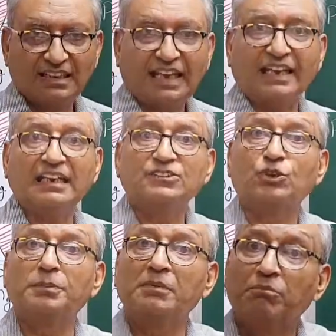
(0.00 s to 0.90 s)
NL
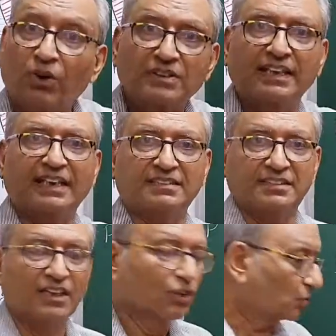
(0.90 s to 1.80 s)
should be more than NG.
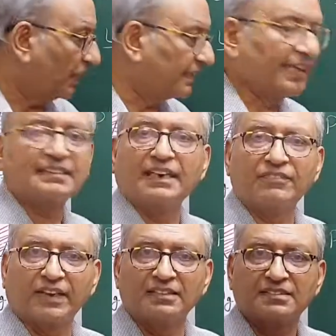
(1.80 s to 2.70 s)
So when I take the
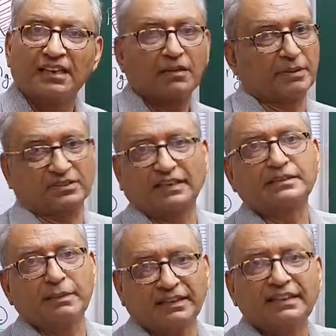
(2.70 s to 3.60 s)
difference, because
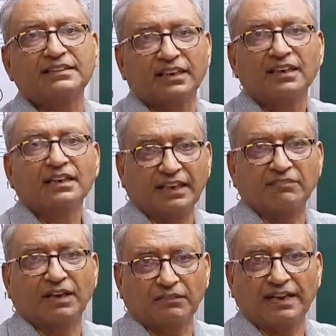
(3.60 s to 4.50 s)
ultimately in the eh,
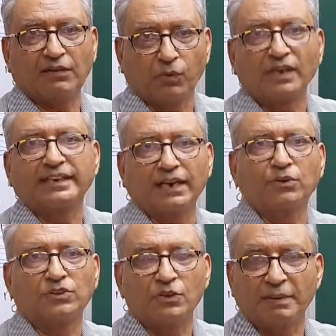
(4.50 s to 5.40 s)
when I work it
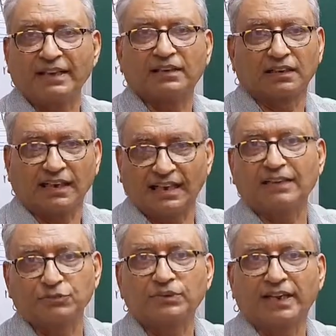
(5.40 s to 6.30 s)
out, the numerical, I'll
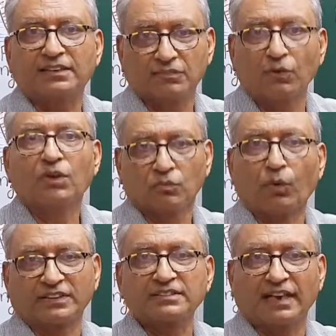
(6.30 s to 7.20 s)
have to take
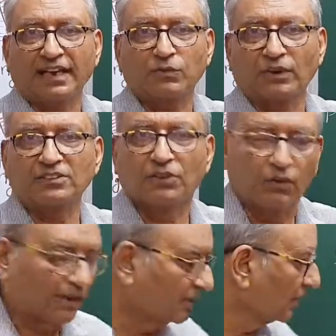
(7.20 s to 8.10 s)
what is higher, what is lower.